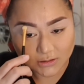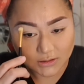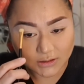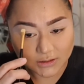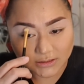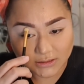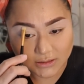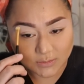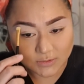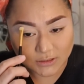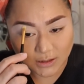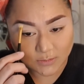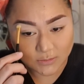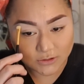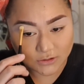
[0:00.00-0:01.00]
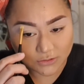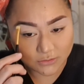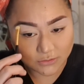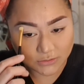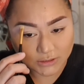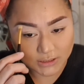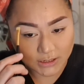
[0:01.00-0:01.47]
And sometimes
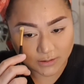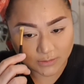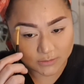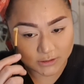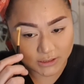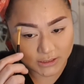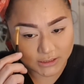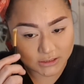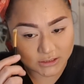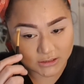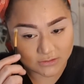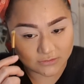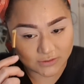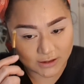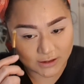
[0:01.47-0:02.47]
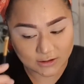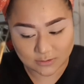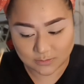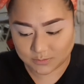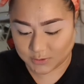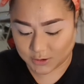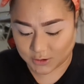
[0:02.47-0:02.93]
through time, you get to
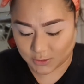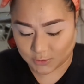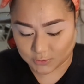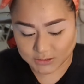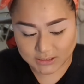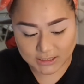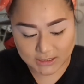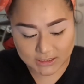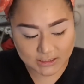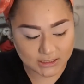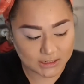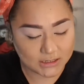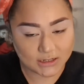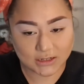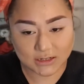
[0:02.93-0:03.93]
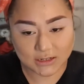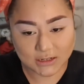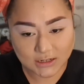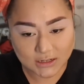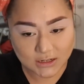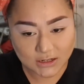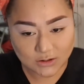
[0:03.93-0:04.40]
develop your own technique.
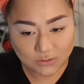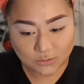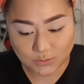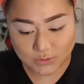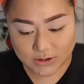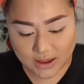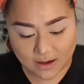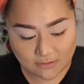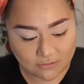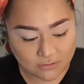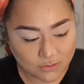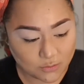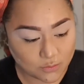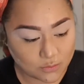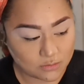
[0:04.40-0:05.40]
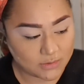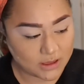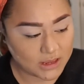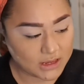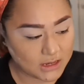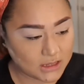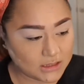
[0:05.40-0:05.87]
Whatever will
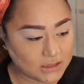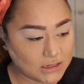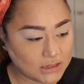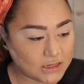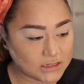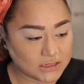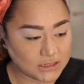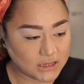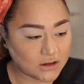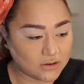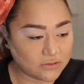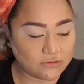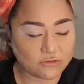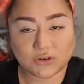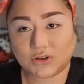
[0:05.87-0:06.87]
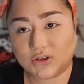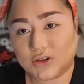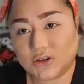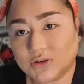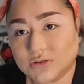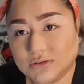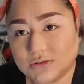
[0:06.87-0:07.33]
make it easier for
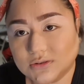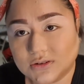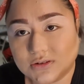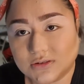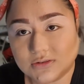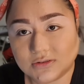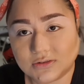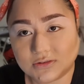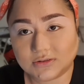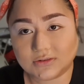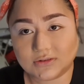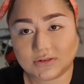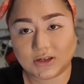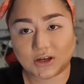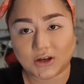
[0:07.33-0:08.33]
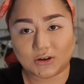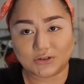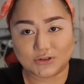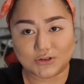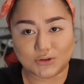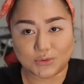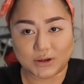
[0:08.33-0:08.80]
you, you go
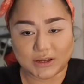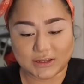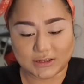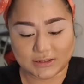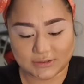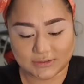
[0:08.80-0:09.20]
do it.